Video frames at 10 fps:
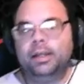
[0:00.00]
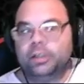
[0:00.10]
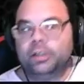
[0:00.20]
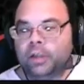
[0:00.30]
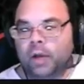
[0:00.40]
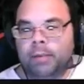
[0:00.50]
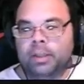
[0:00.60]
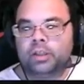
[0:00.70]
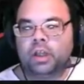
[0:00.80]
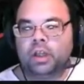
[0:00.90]
So, I mean,
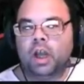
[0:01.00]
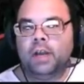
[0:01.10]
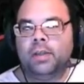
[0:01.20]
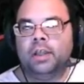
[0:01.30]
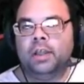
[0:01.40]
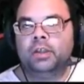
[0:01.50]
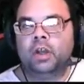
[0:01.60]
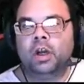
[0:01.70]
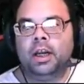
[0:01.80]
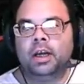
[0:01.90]
there's a lot of things
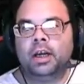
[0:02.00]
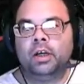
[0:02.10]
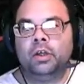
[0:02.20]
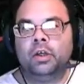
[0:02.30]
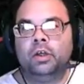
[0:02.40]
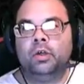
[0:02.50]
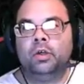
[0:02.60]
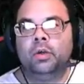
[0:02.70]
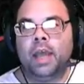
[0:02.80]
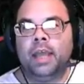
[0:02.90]
on here. You can
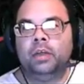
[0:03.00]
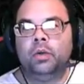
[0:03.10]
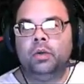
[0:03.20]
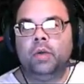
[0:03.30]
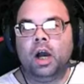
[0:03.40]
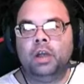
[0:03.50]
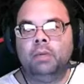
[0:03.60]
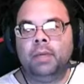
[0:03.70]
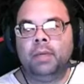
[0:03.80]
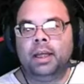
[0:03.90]
do a new
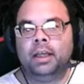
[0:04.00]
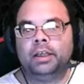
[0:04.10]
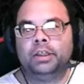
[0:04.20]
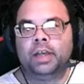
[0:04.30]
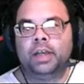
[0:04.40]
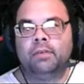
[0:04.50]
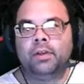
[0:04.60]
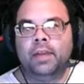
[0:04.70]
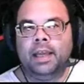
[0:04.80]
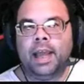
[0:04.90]
document, it clears
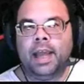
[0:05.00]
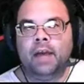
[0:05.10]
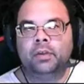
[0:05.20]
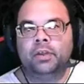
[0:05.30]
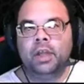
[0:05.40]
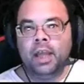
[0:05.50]
everything out.